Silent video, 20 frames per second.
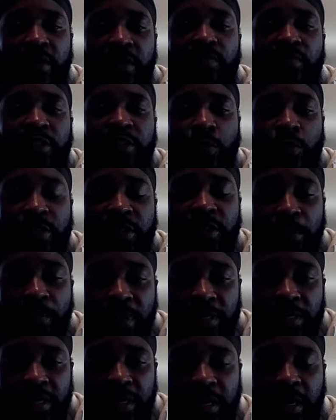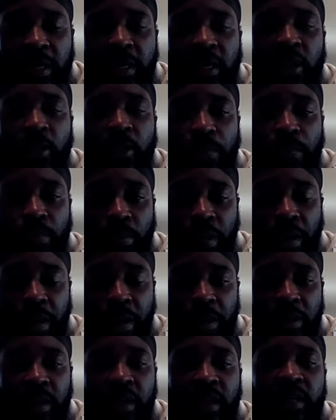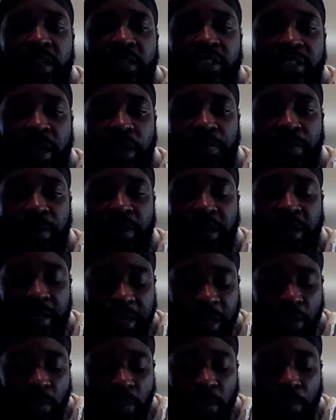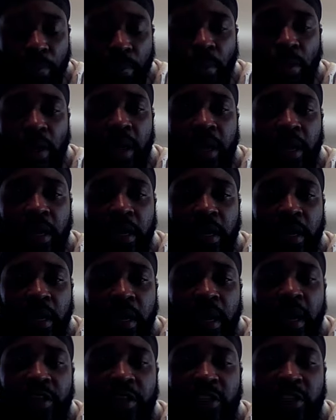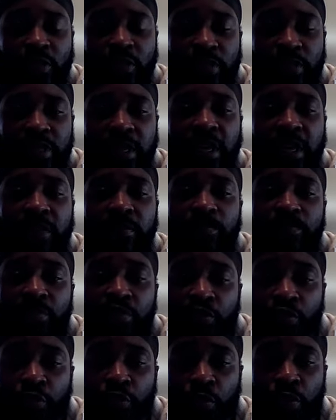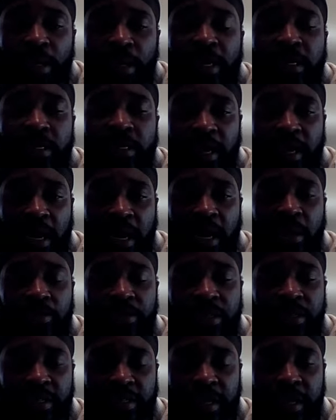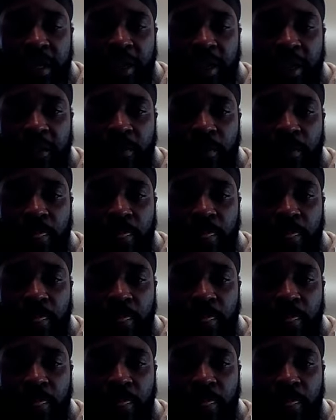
This was a particular prayer, something that they were praying, and this was done 3 times a day.